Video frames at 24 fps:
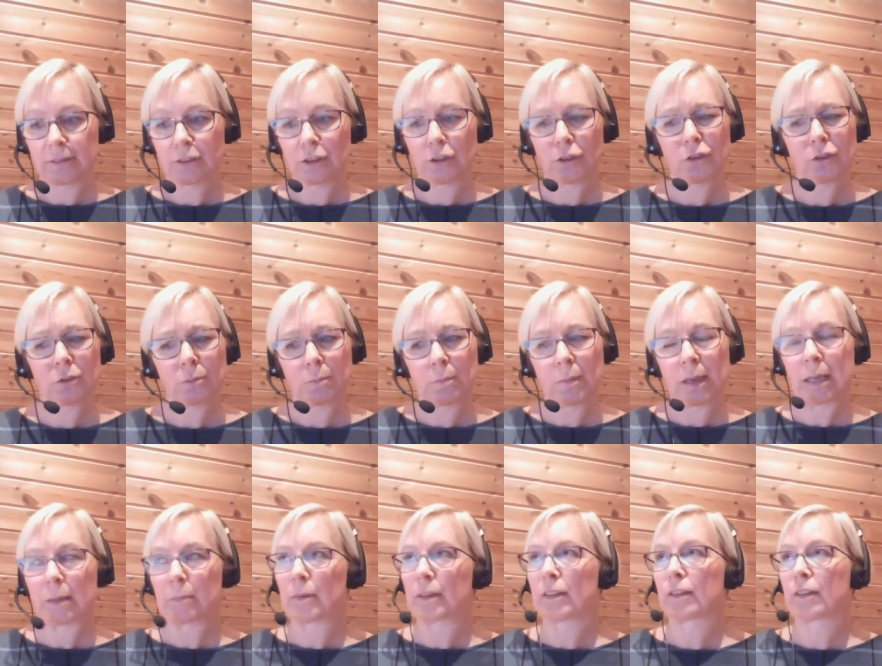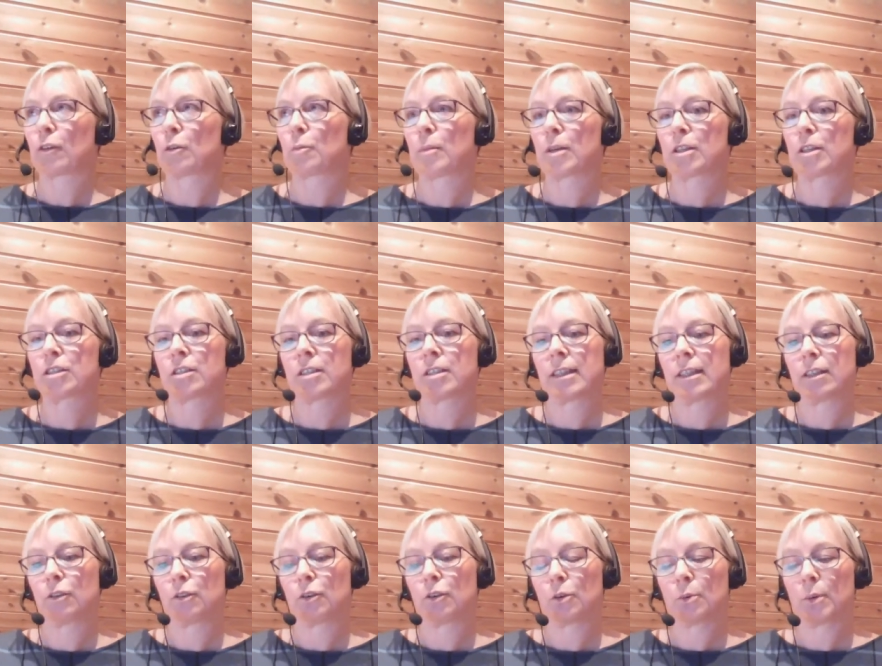not maybe so much in
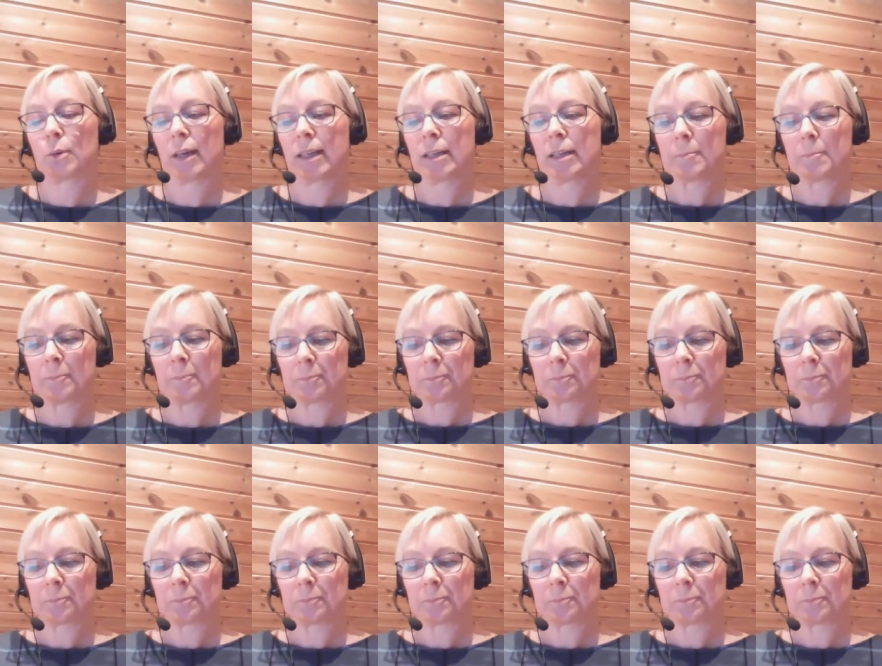Norway,